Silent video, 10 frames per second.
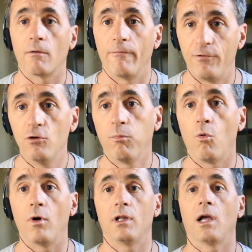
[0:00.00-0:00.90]

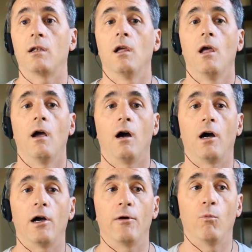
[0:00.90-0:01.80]
viewpoint that
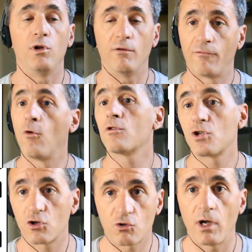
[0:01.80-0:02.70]
when you force
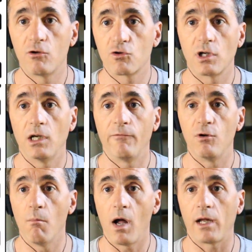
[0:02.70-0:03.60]
strangers to give you
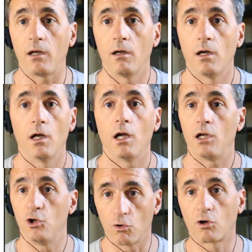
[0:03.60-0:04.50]
money,
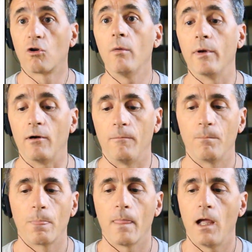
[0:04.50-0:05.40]
you're a criminal.
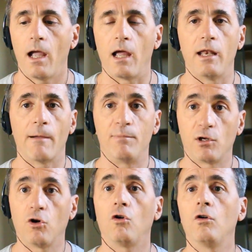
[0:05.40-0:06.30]
And that
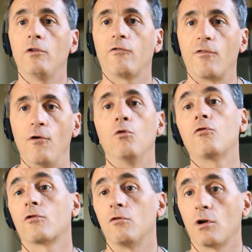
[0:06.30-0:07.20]
because those
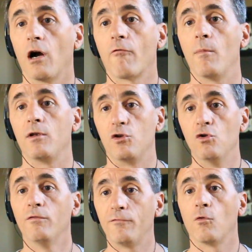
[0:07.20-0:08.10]
co-government
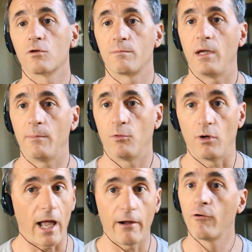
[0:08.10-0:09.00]
do force people,
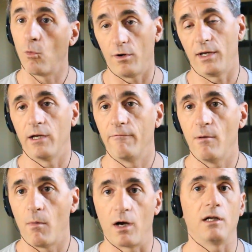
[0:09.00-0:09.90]
everyone to give them
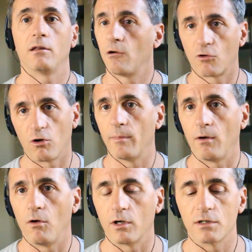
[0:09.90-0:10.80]
money, they're a criminal
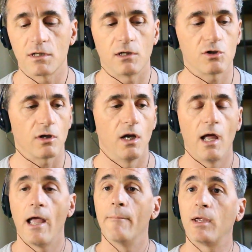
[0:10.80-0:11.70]
organization.
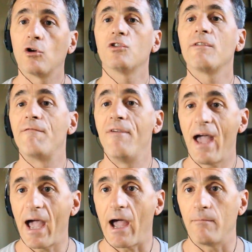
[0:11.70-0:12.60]
Because of
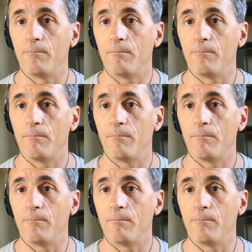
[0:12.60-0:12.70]
that,